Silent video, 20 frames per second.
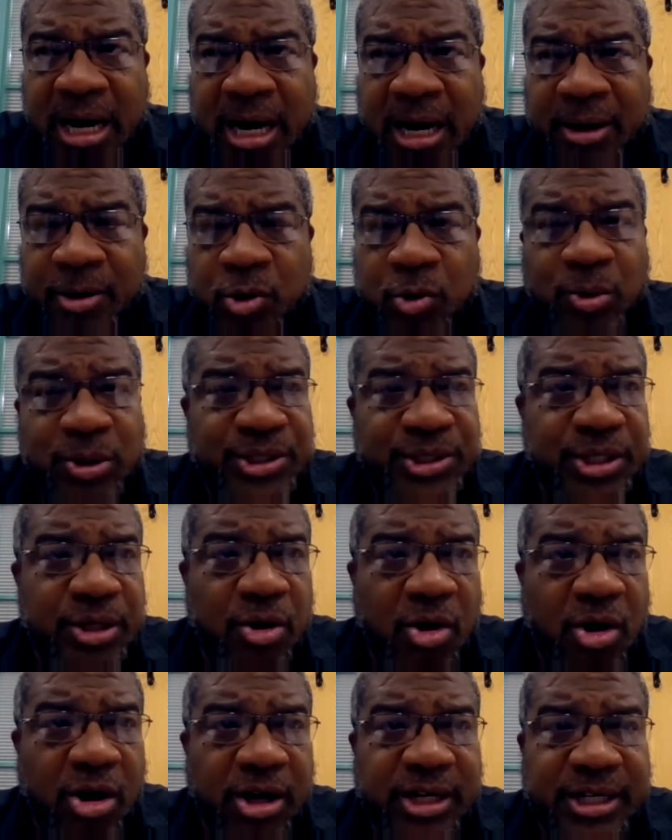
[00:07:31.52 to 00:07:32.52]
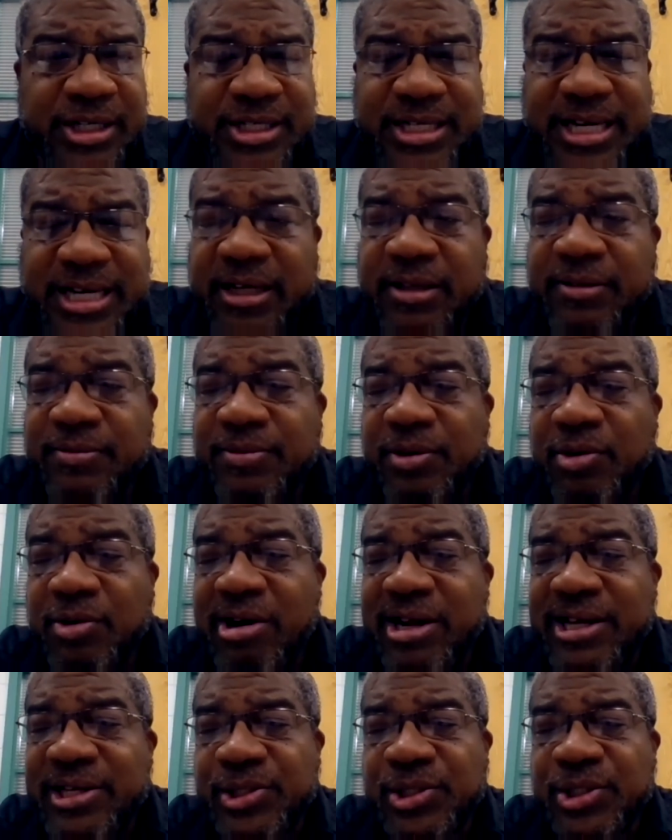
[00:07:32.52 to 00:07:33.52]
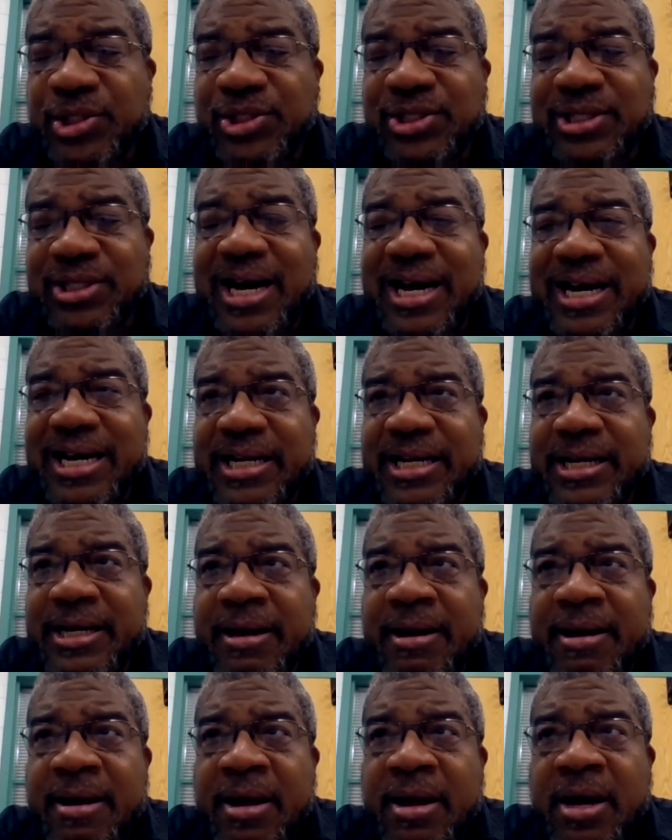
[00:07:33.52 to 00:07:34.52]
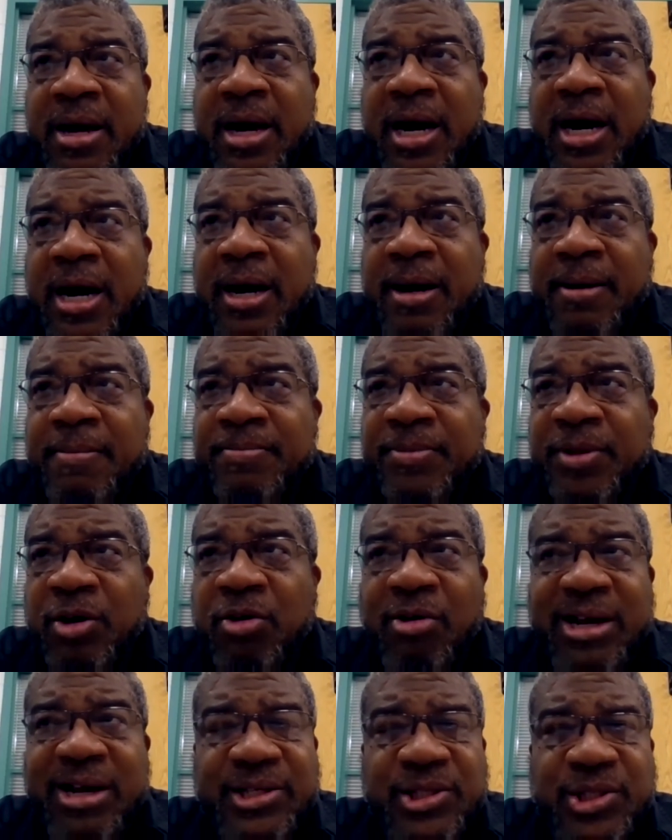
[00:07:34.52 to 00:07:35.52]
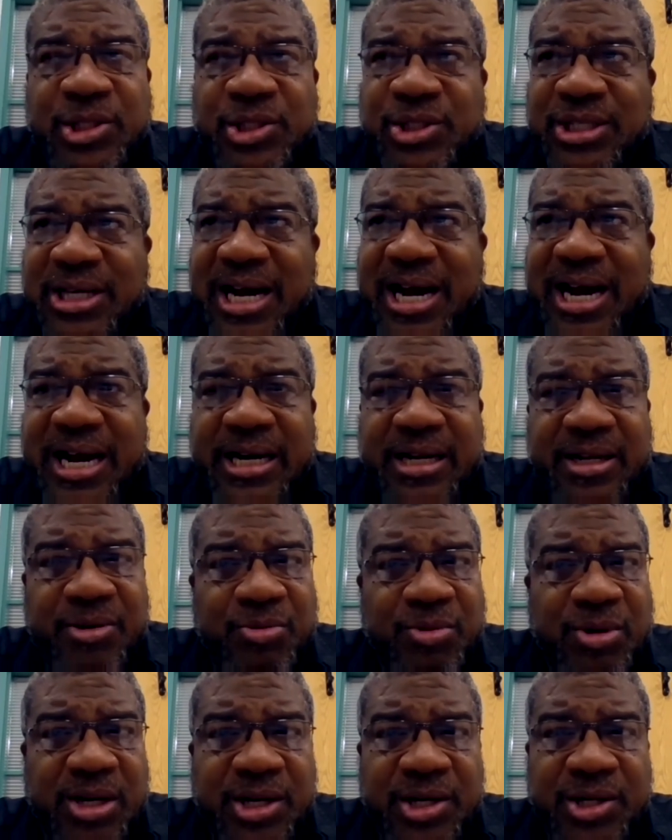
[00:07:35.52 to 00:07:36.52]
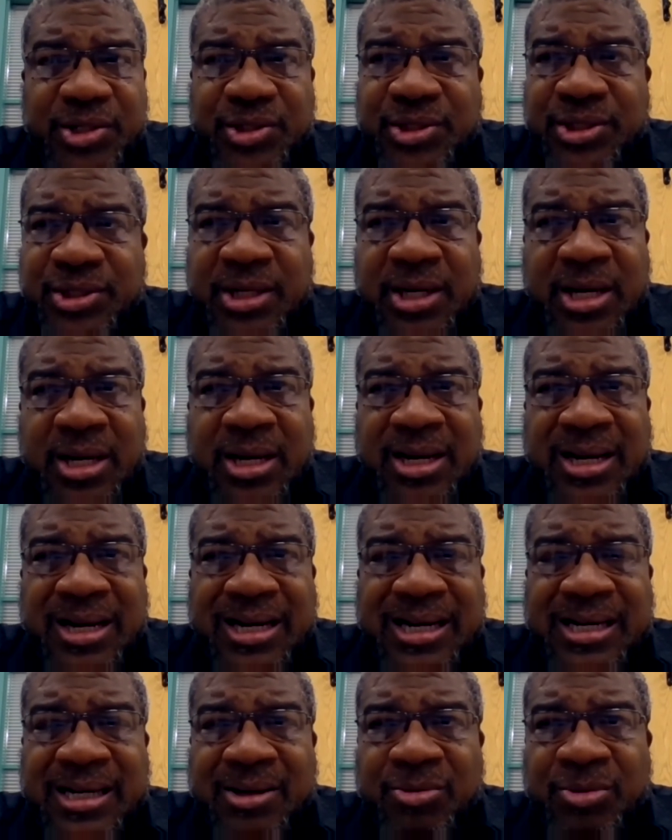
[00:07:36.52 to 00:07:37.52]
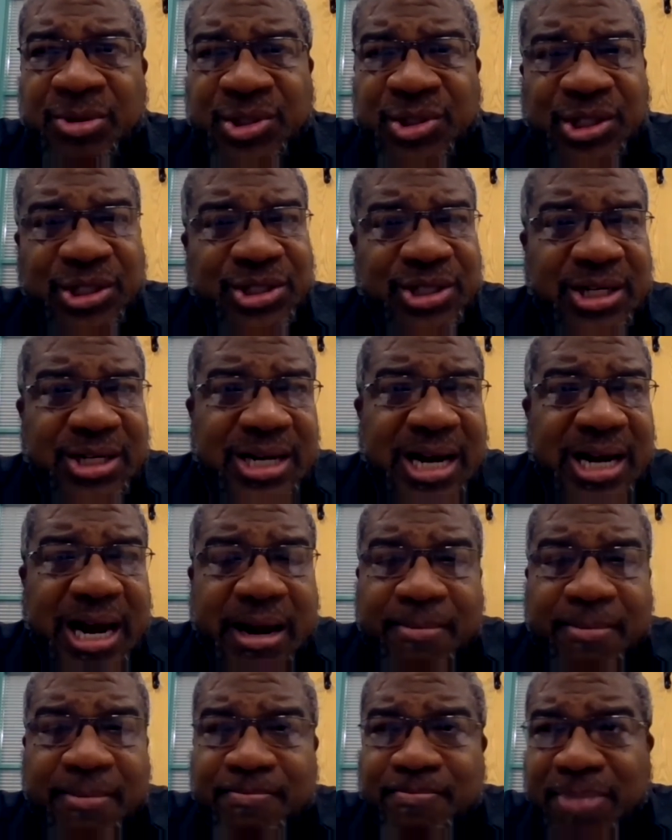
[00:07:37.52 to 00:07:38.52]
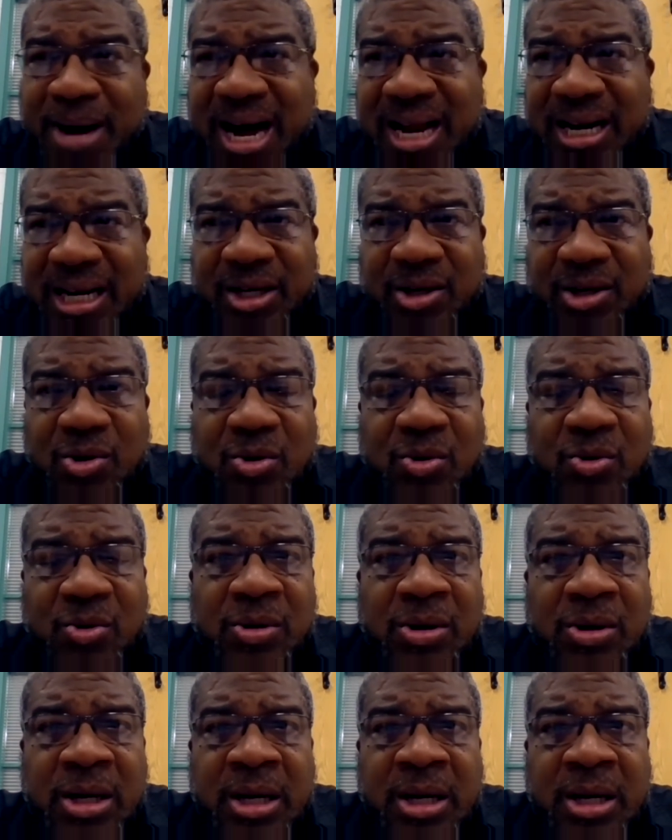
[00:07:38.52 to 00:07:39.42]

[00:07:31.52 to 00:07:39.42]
who was the architect of the Great Society. The Great Society was just a diabolical